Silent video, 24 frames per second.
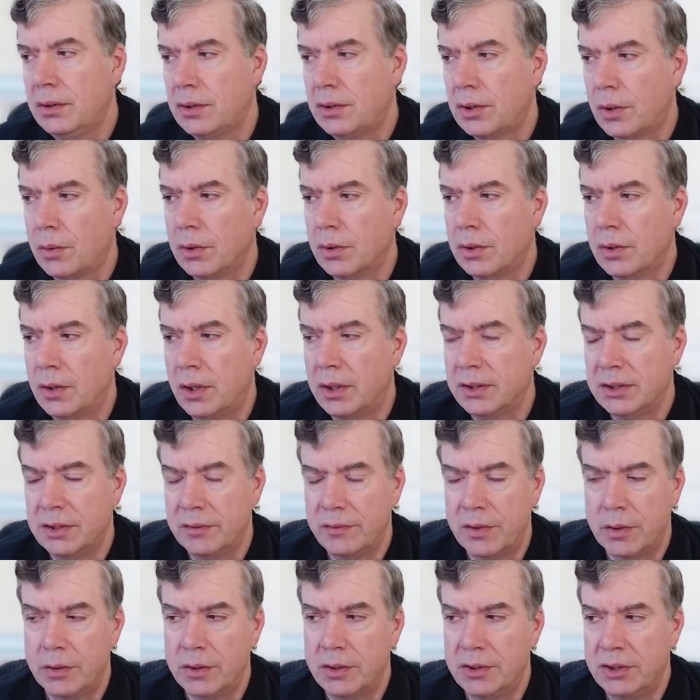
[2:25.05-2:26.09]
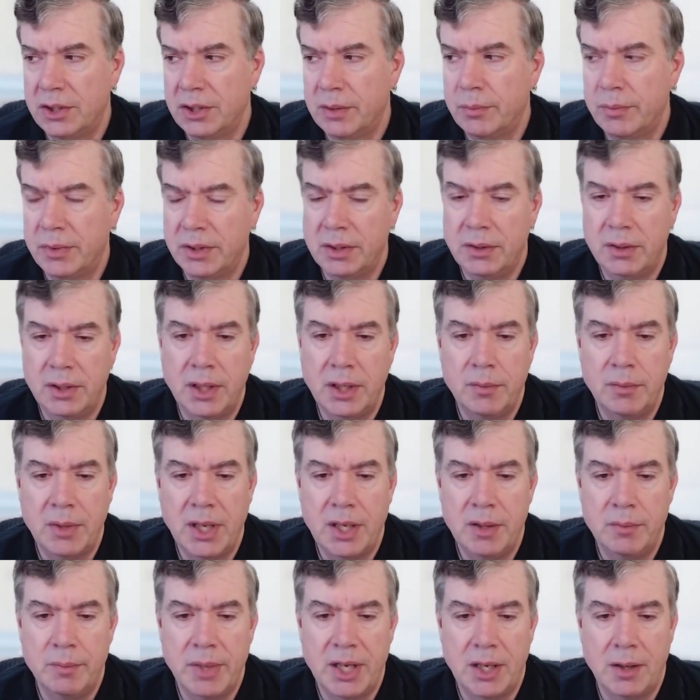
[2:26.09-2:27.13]
total cost of ownership
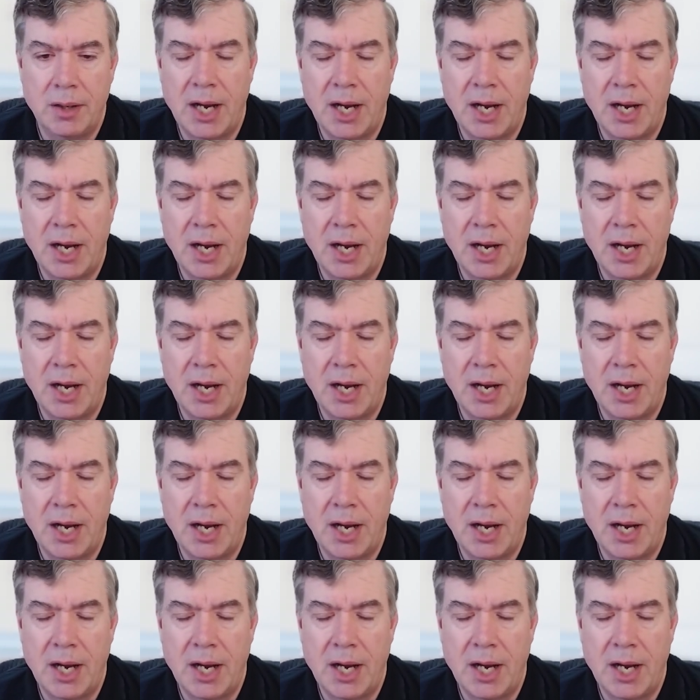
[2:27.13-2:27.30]
and better